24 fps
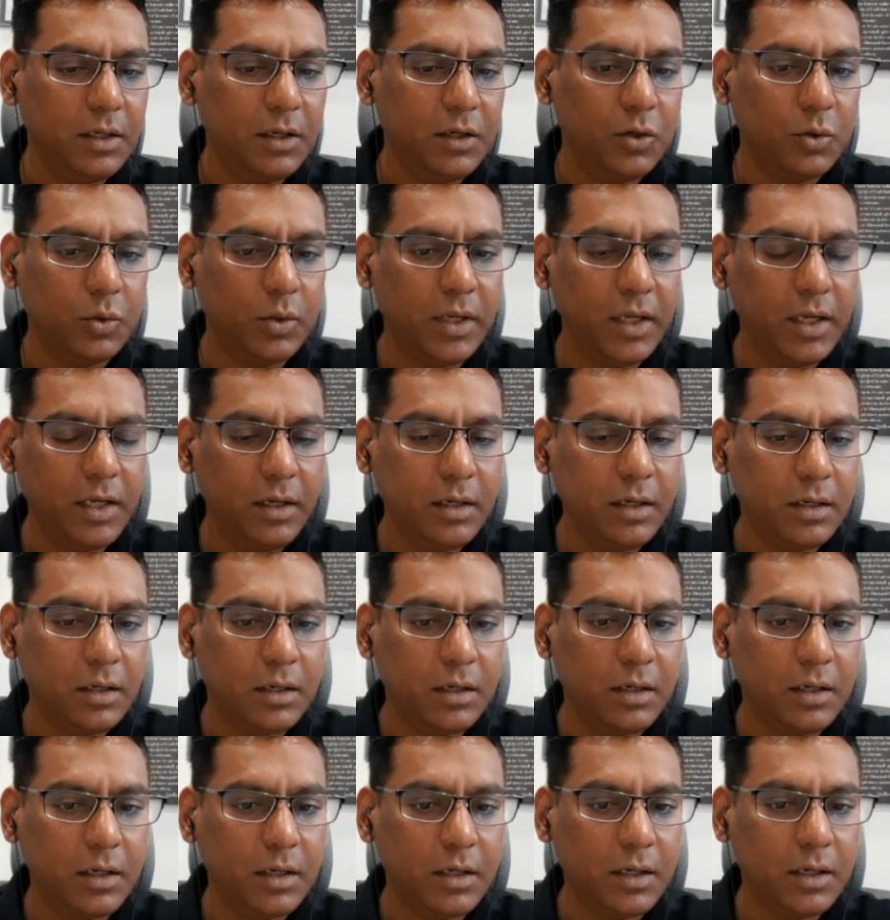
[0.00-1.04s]
Okay,
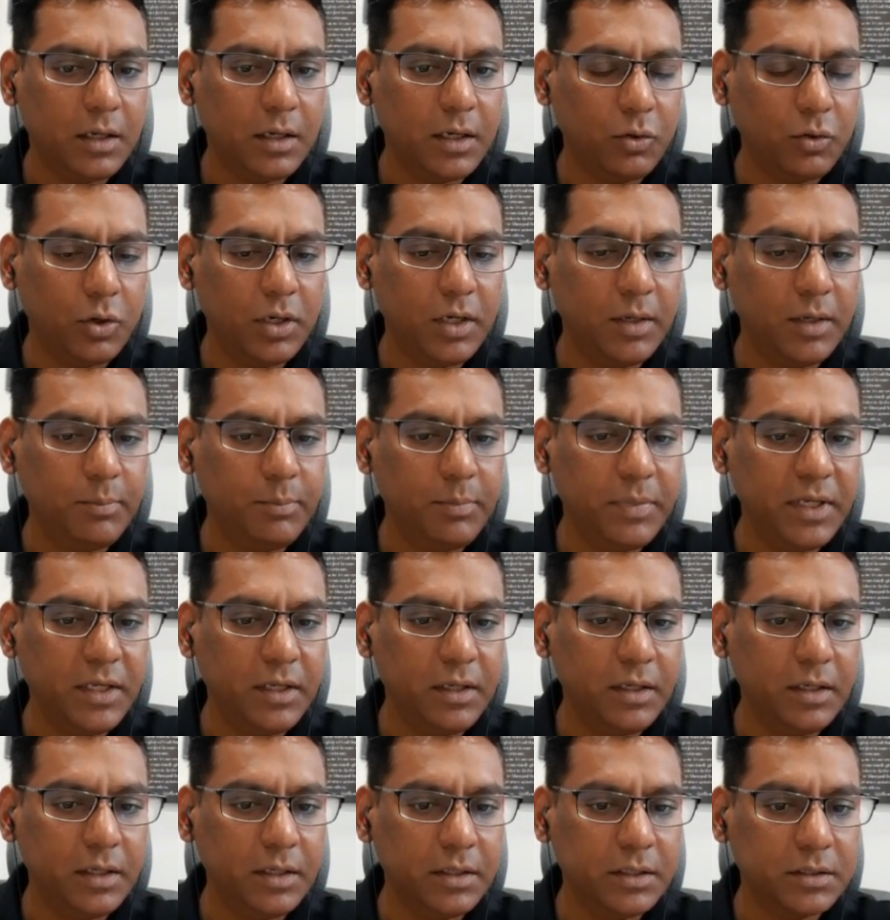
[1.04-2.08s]
column
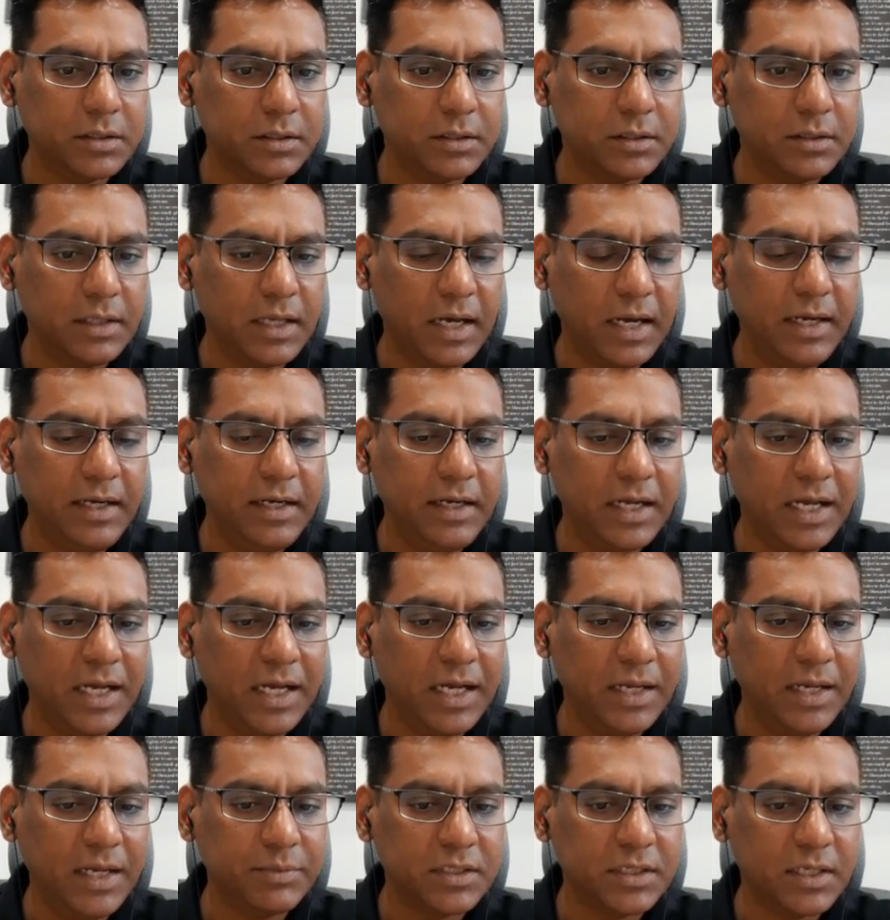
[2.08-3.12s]
B is 9
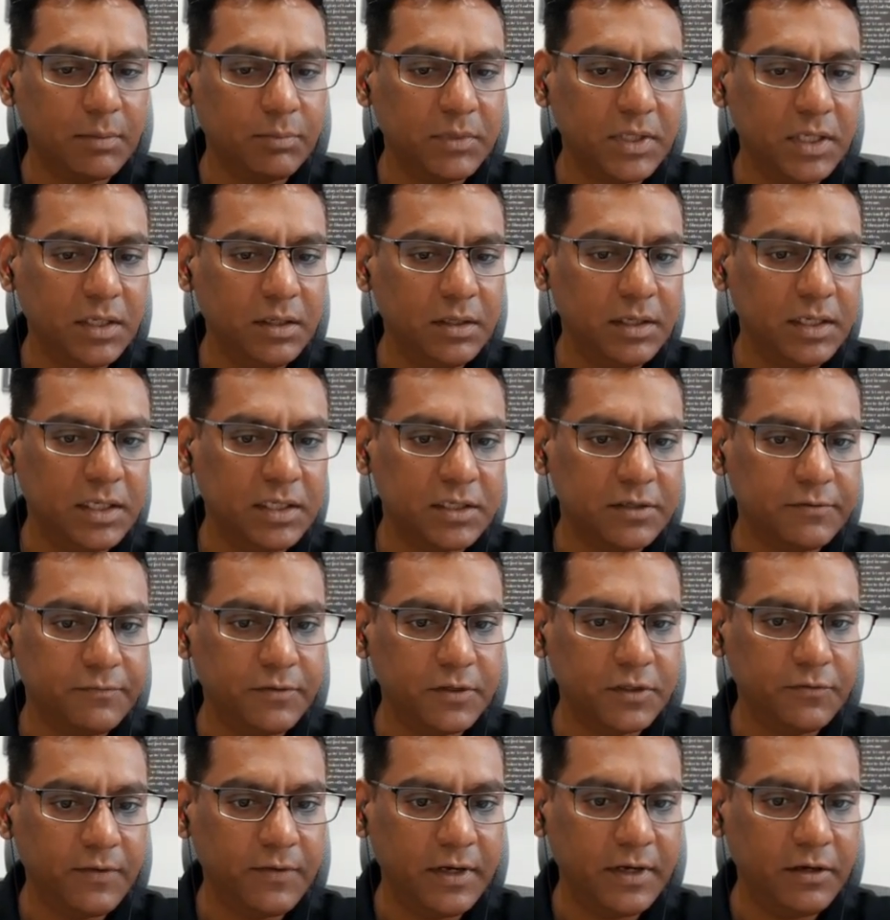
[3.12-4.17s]
times something. Let's
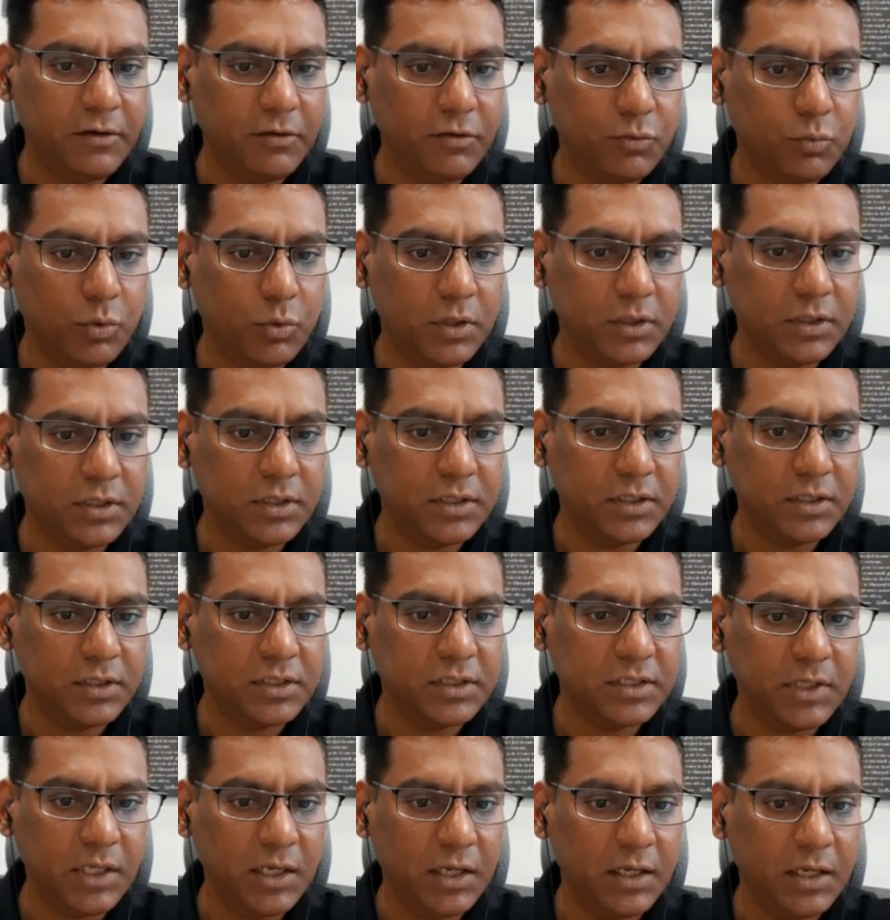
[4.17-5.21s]
first find out what this
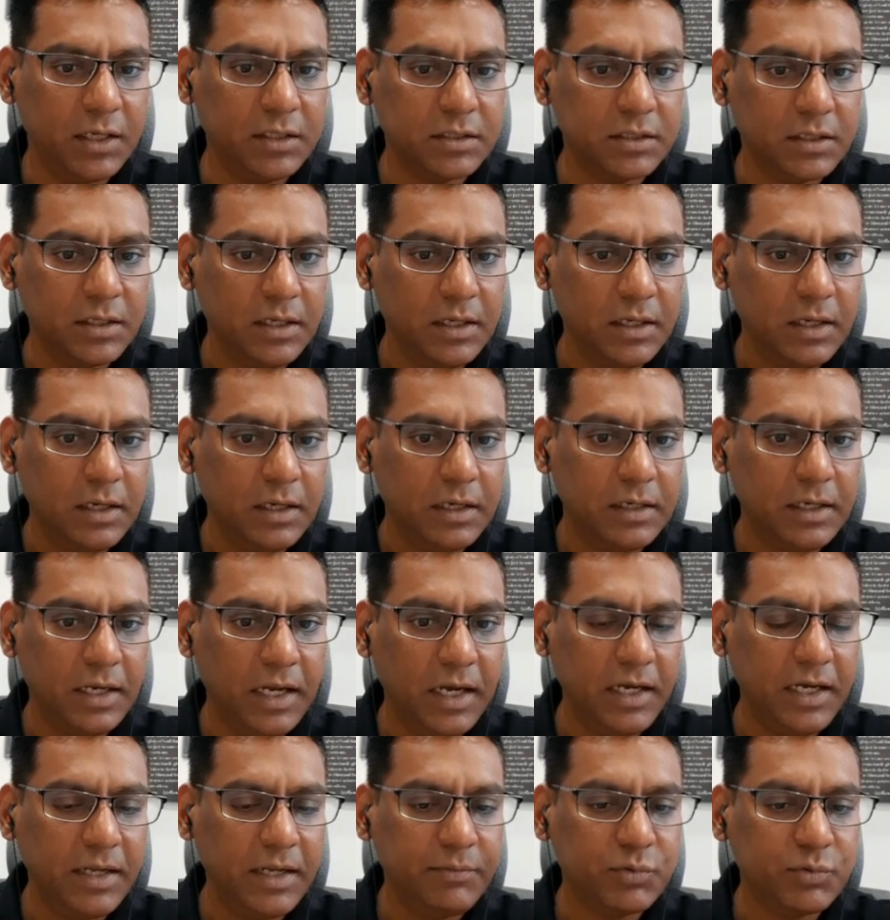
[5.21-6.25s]
something is.
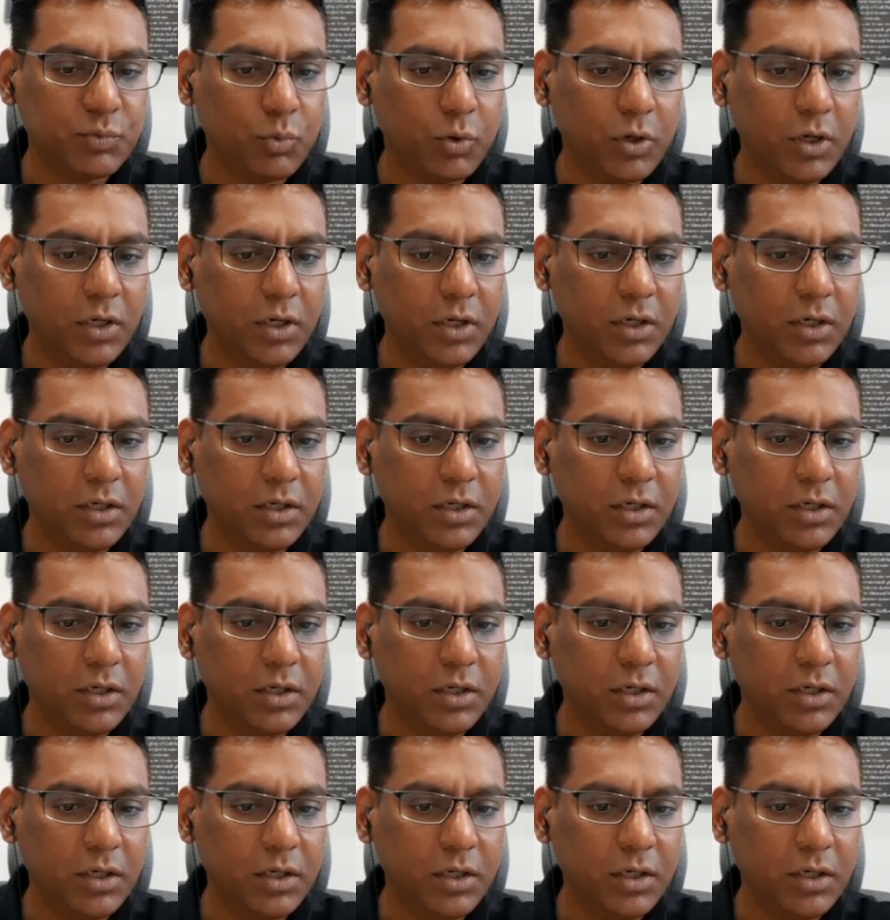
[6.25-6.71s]
9 times what?